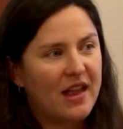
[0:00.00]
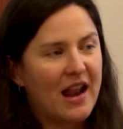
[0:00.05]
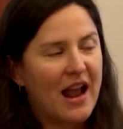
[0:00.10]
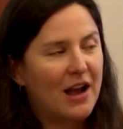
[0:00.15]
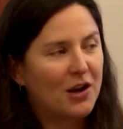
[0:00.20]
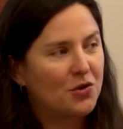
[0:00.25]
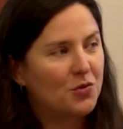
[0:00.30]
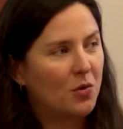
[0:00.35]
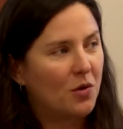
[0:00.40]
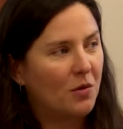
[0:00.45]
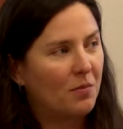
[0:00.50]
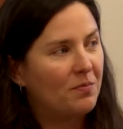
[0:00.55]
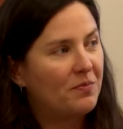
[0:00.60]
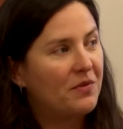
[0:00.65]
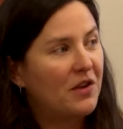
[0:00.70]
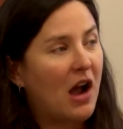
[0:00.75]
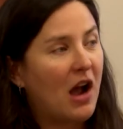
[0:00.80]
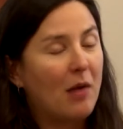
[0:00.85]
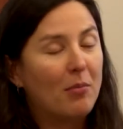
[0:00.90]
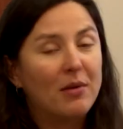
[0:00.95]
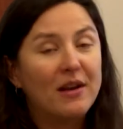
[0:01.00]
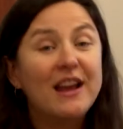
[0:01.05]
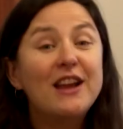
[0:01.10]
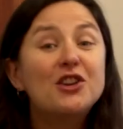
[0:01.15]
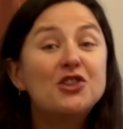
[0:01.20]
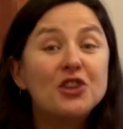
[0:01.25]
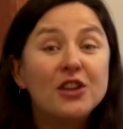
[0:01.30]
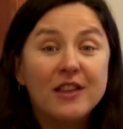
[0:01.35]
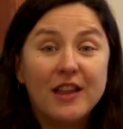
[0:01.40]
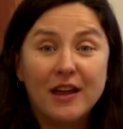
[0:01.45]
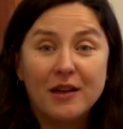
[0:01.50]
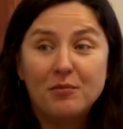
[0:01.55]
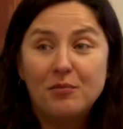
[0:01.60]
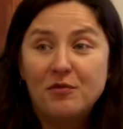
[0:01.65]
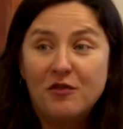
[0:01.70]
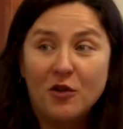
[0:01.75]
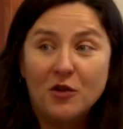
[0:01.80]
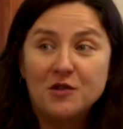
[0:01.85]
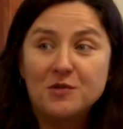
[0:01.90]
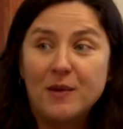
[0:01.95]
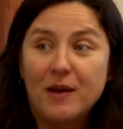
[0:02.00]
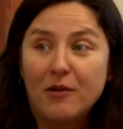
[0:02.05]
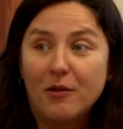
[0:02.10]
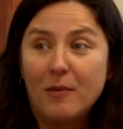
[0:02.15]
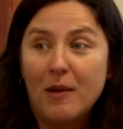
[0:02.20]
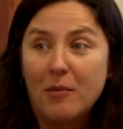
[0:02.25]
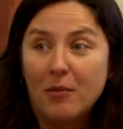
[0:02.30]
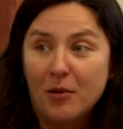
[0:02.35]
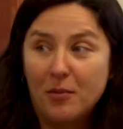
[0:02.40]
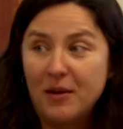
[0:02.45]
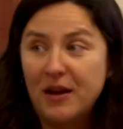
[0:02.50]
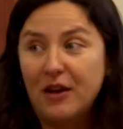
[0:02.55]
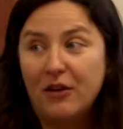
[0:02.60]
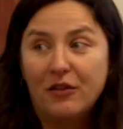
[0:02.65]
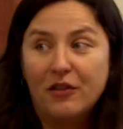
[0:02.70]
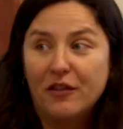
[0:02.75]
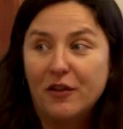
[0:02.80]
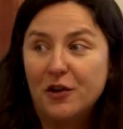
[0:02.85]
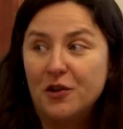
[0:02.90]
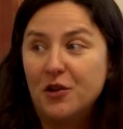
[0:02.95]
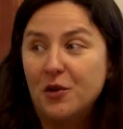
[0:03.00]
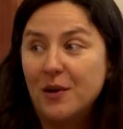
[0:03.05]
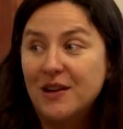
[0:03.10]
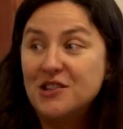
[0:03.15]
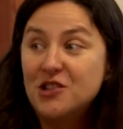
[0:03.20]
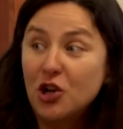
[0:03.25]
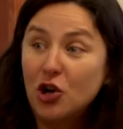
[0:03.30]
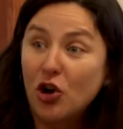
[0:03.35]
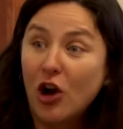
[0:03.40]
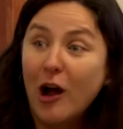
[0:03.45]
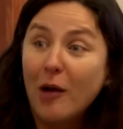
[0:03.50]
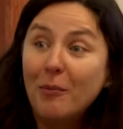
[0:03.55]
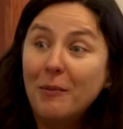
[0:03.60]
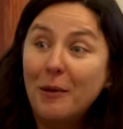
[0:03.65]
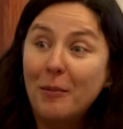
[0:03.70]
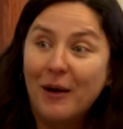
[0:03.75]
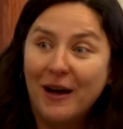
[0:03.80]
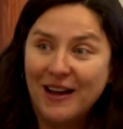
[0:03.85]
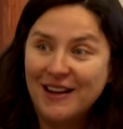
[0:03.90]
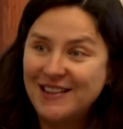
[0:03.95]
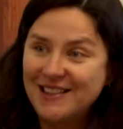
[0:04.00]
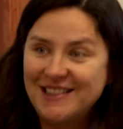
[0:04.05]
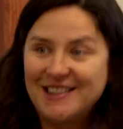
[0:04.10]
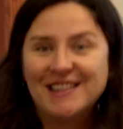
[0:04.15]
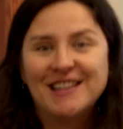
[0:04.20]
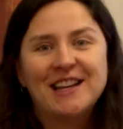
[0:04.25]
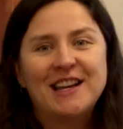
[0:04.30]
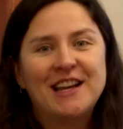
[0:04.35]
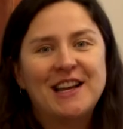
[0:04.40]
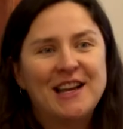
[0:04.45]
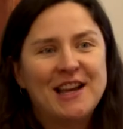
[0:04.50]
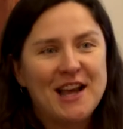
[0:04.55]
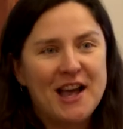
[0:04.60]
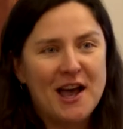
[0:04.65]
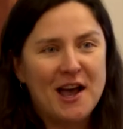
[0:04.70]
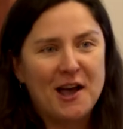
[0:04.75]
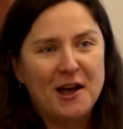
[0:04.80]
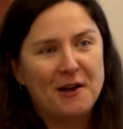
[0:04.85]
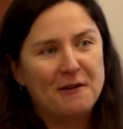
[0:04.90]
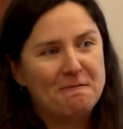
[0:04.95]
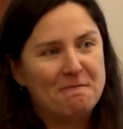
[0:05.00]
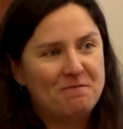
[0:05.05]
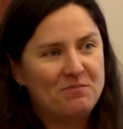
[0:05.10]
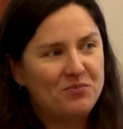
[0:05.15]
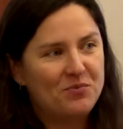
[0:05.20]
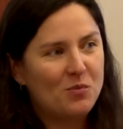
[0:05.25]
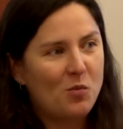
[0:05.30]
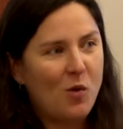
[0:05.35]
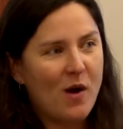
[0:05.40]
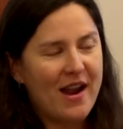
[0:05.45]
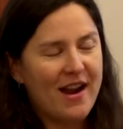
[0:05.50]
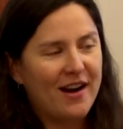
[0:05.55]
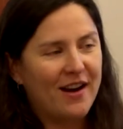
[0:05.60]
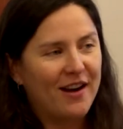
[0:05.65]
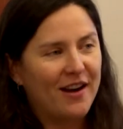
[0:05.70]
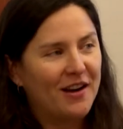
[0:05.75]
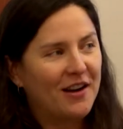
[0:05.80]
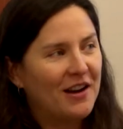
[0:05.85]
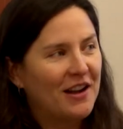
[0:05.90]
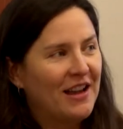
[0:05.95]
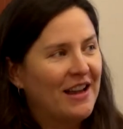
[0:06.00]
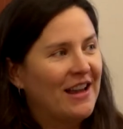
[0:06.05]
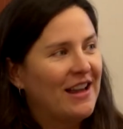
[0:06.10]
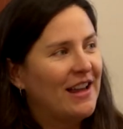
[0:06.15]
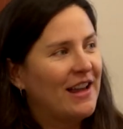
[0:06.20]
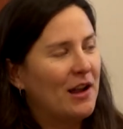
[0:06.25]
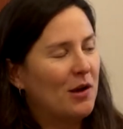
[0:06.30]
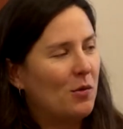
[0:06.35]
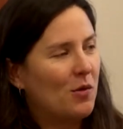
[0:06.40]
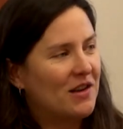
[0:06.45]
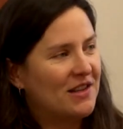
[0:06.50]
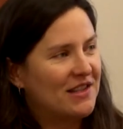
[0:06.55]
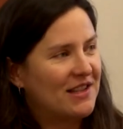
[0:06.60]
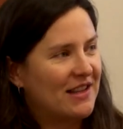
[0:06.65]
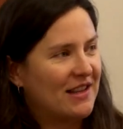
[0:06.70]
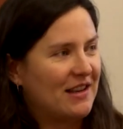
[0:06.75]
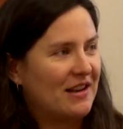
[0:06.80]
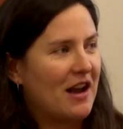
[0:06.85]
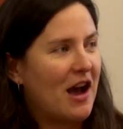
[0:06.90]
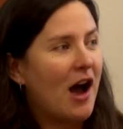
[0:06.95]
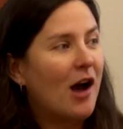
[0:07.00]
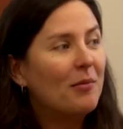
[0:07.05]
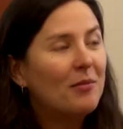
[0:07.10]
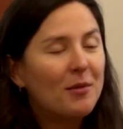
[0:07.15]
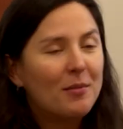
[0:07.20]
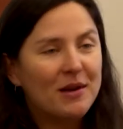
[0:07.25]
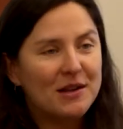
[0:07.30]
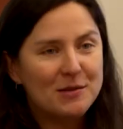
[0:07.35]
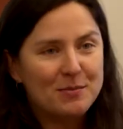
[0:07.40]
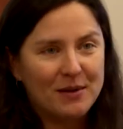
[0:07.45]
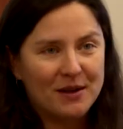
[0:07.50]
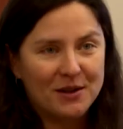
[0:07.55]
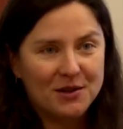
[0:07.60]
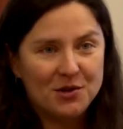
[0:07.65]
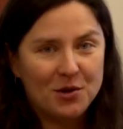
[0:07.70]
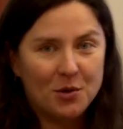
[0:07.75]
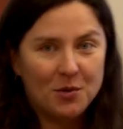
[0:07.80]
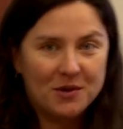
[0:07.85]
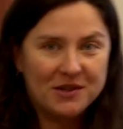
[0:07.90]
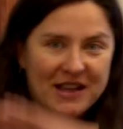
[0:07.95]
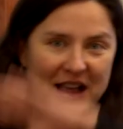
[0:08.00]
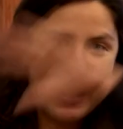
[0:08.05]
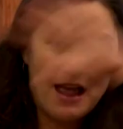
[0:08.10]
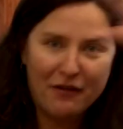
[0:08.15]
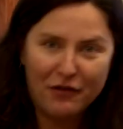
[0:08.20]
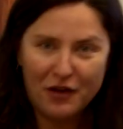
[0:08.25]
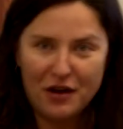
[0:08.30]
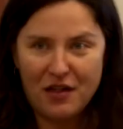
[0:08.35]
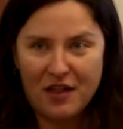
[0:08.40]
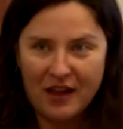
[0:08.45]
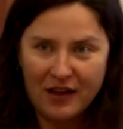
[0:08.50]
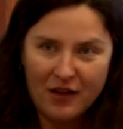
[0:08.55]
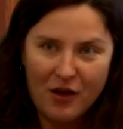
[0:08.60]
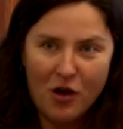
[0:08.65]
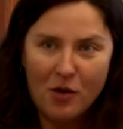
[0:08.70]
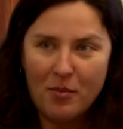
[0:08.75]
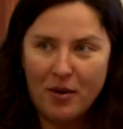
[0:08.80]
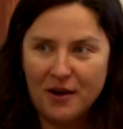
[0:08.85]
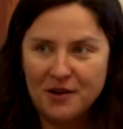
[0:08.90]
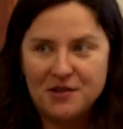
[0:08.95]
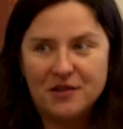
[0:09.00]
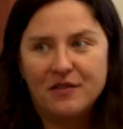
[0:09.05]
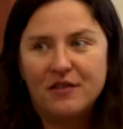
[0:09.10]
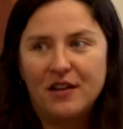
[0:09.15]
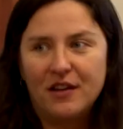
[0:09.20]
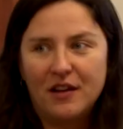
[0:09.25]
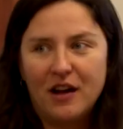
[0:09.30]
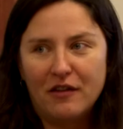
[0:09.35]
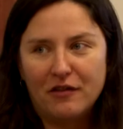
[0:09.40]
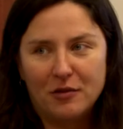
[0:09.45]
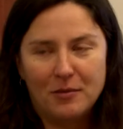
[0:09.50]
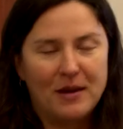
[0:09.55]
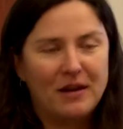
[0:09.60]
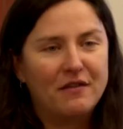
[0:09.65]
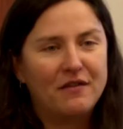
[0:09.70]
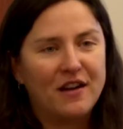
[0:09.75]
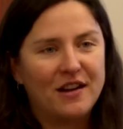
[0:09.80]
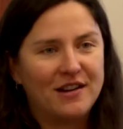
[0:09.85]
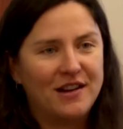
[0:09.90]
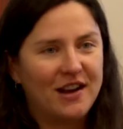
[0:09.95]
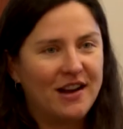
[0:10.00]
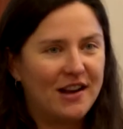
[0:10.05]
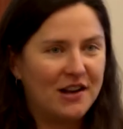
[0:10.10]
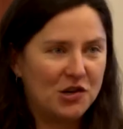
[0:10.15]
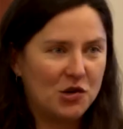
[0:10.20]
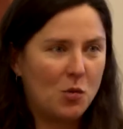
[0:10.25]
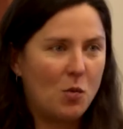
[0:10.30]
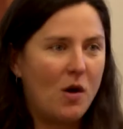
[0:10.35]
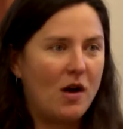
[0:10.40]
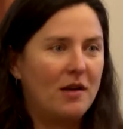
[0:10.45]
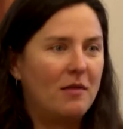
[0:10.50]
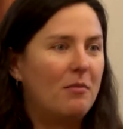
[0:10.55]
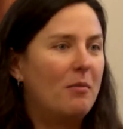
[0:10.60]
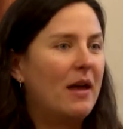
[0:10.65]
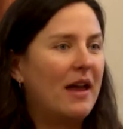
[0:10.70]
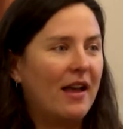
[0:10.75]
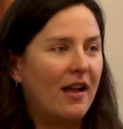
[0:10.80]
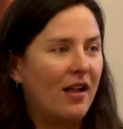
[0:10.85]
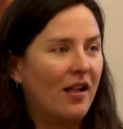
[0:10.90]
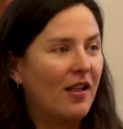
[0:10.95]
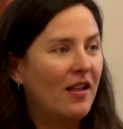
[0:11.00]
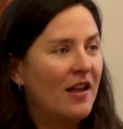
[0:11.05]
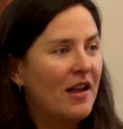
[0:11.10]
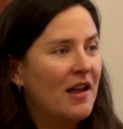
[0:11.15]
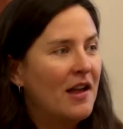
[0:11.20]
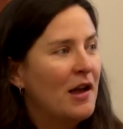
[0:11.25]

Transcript: an actual combination that folks may remember being referred to as the Cromnibus, um, where it was an omnibus bill, so it was everything, all parts of the government funded into one bill